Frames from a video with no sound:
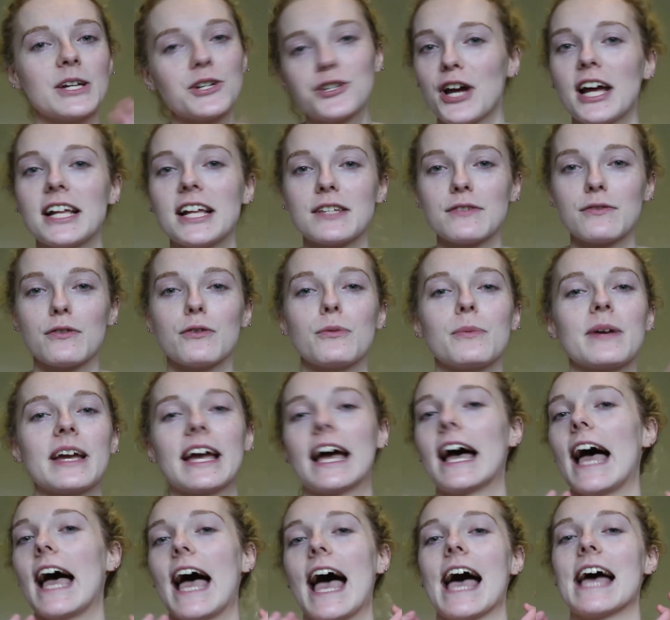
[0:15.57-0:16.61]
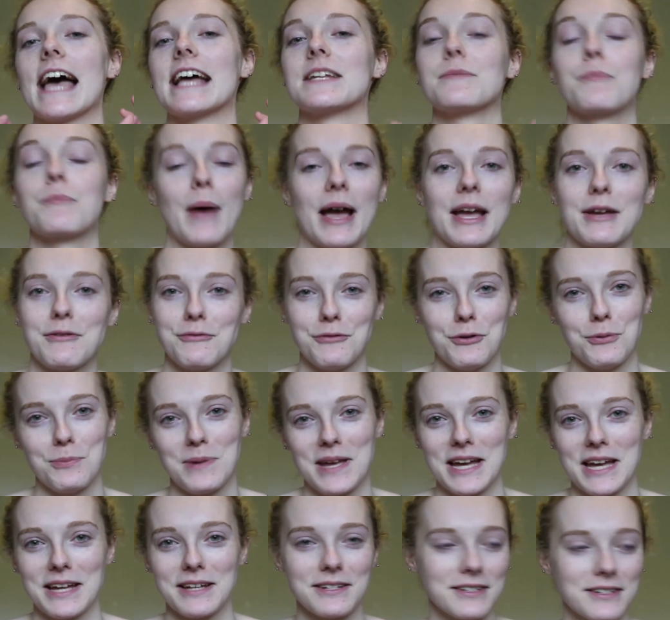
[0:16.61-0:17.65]
Transphobia and
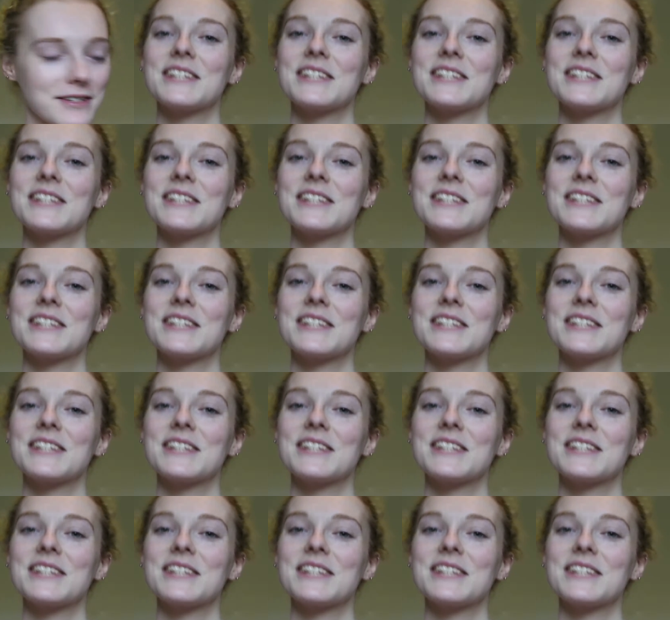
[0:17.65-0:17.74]
Biphobia.